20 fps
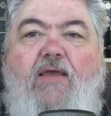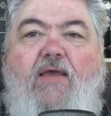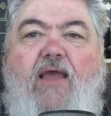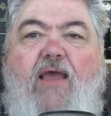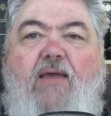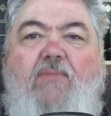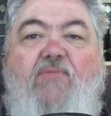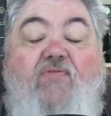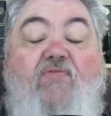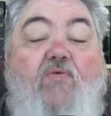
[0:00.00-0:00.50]

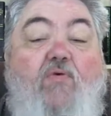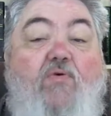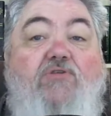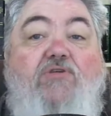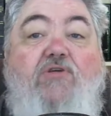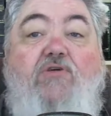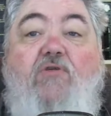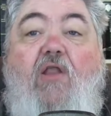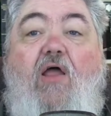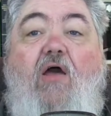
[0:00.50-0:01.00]
And before
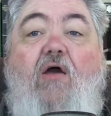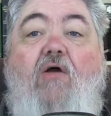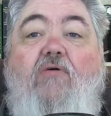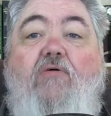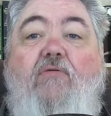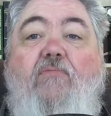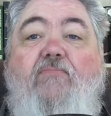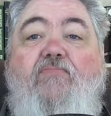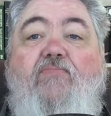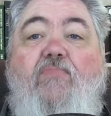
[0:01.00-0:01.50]
too
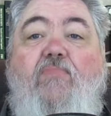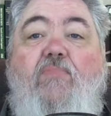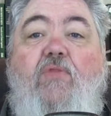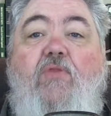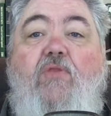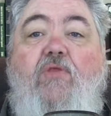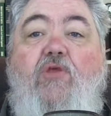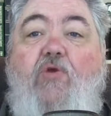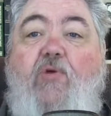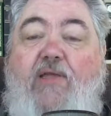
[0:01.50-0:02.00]
long,
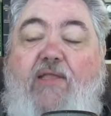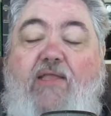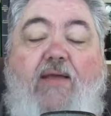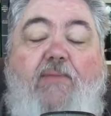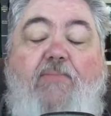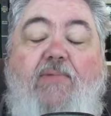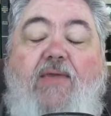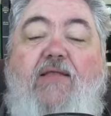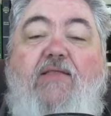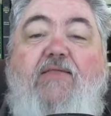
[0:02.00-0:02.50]
you end
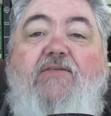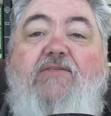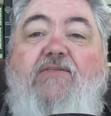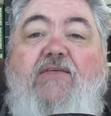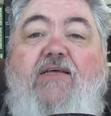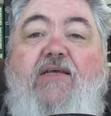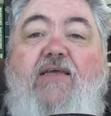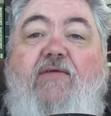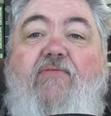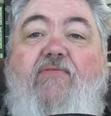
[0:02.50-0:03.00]
up getting
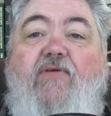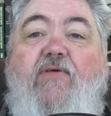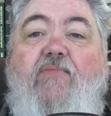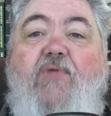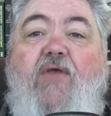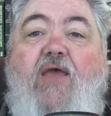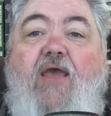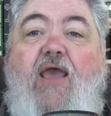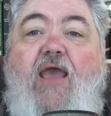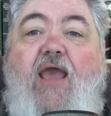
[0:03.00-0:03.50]
deceived.
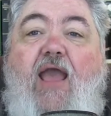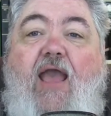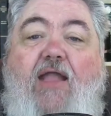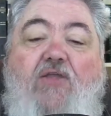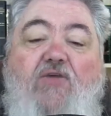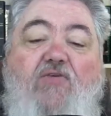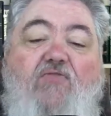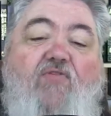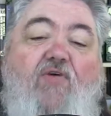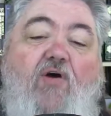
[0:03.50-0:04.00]

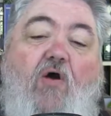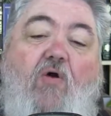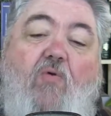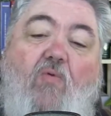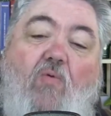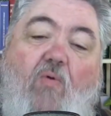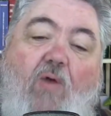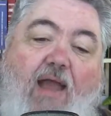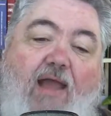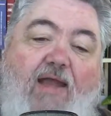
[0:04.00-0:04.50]
And you fall
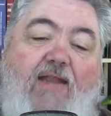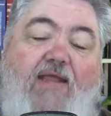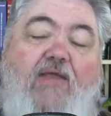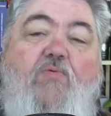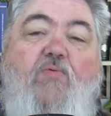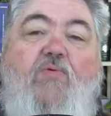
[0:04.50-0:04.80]
right in